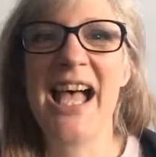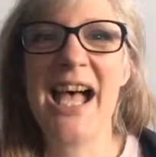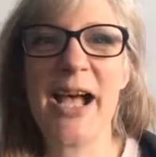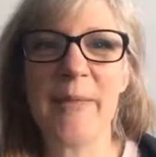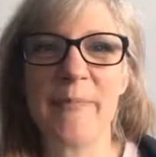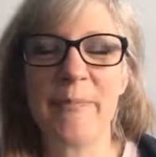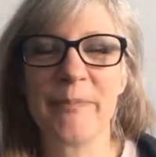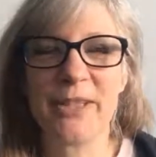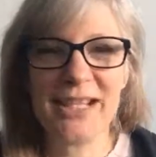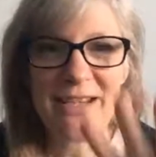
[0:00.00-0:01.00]

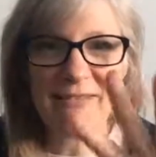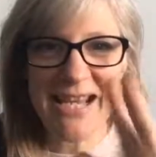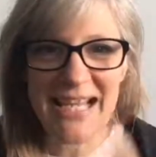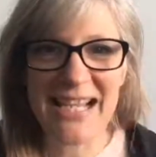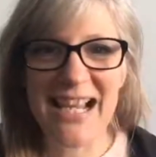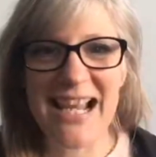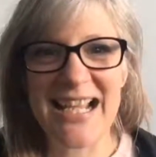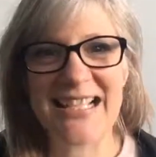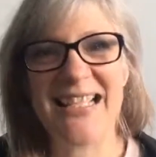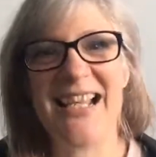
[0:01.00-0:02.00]
Good evening
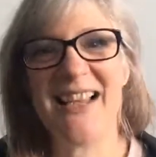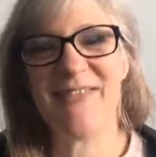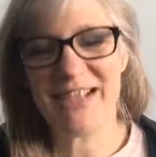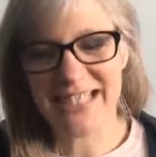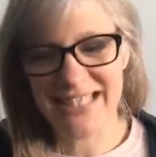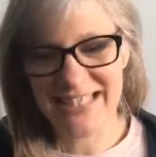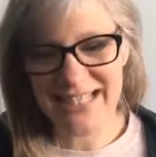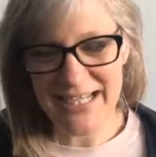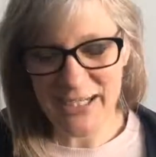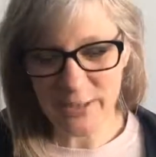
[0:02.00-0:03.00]
Alexia, lovely to
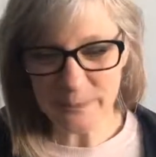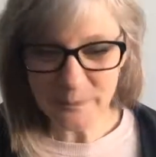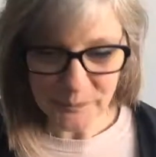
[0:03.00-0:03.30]
see you.